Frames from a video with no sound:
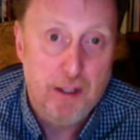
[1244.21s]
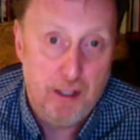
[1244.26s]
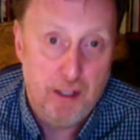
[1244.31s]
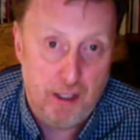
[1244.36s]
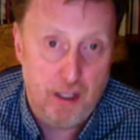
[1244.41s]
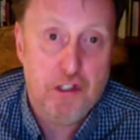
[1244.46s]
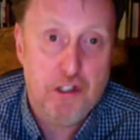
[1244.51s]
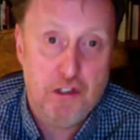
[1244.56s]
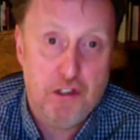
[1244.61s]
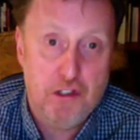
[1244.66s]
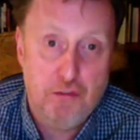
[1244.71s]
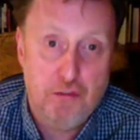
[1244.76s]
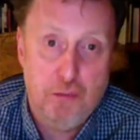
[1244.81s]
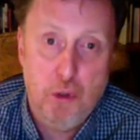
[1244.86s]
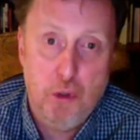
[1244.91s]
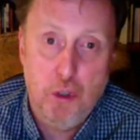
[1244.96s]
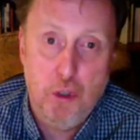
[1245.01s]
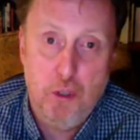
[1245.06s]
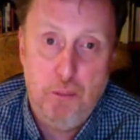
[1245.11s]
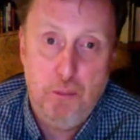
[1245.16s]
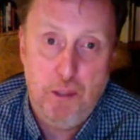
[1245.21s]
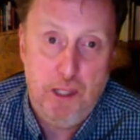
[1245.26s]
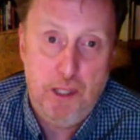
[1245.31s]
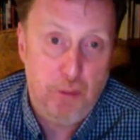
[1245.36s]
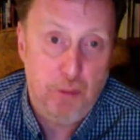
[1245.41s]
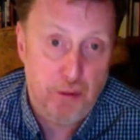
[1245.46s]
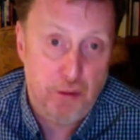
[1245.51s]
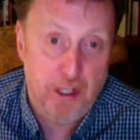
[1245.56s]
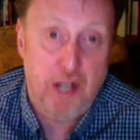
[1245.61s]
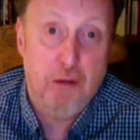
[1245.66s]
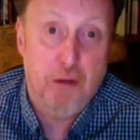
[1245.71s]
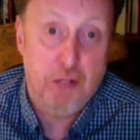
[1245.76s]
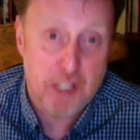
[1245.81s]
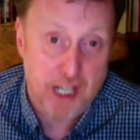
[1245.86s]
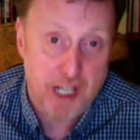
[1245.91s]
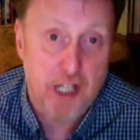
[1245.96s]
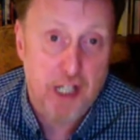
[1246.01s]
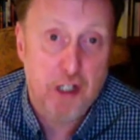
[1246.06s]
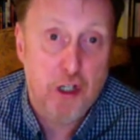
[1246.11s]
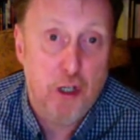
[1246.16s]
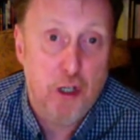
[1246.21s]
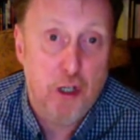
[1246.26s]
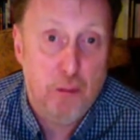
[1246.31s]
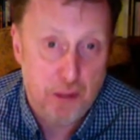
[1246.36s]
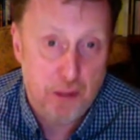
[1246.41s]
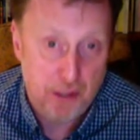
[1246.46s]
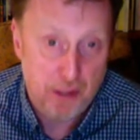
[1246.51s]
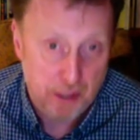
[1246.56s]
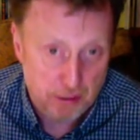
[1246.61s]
a lot of poorer people don't take up